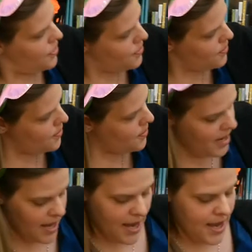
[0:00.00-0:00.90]

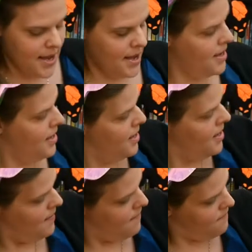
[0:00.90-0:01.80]
three,
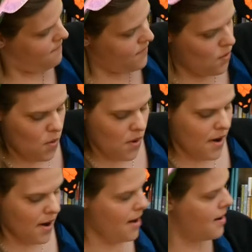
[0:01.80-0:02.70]

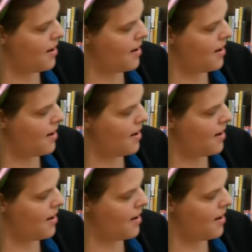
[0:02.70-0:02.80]
four,